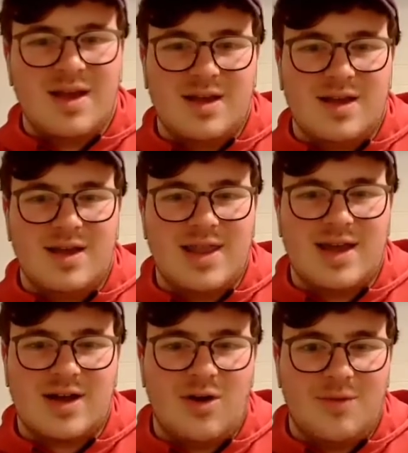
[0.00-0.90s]
Yeah,
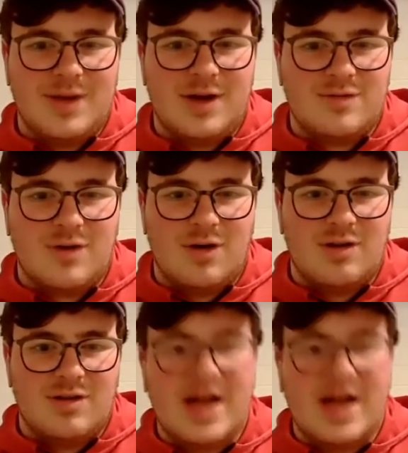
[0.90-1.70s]
that caught me off guard.